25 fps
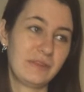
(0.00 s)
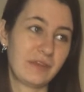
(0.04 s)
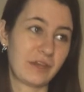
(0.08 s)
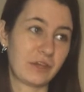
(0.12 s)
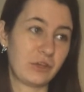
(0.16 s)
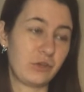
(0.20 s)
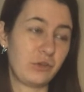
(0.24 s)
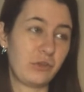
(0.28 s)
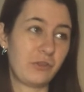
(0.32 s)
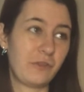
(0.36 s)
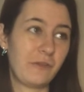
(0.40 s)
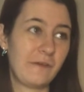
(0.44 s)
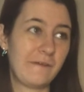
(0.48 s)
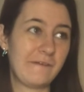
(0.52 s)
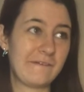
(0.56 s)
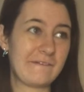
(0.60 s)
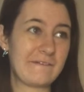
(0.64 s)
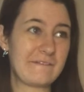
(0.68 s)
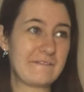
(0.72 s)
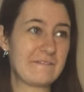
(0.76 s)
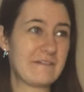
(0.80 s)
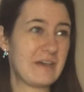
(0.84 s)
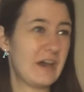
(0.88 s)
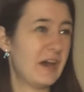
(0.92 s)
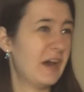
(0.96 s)
Like you
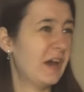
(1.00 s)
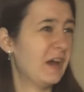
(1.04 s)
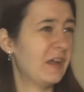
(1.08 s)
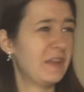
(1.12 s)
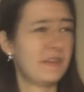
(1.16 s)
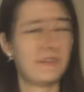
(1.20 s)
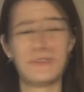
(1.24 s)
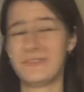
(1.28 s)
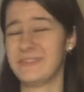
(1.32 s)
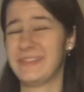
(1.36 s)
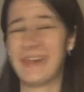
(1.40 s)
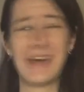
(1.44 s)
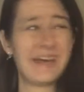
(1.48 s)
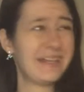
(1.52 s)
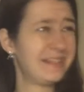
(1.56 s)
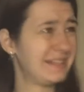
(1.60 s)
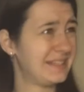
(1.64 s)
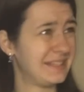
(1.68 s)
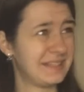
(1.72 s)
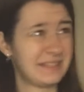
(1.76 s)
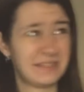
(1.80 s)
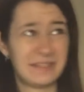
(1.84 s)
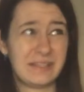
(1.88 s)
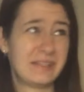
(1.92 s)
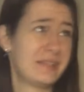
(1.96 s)
think
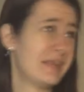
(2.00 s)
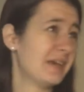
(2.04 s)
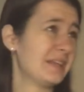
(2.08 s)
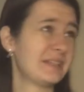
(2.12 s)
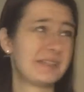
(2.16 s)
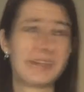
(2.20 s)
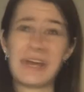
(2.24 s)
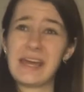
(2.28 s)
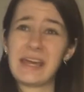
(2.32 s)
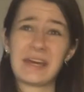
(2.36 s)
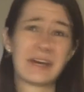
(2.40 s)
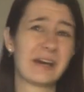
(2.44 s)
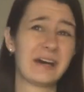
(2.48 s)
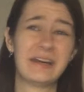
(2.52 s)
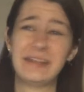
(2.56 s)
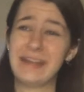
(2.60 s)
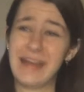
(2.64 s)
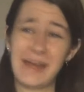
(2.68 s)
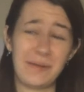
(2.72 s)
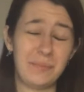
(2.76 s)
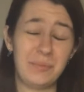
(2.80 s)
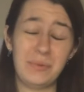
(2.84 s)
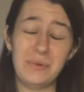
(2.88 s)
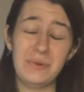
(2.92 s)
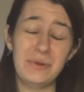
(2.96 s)
that can't
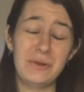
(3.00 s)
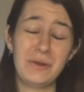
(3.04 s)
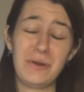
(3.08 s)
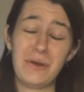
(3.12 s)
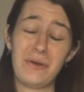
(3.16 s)
happen.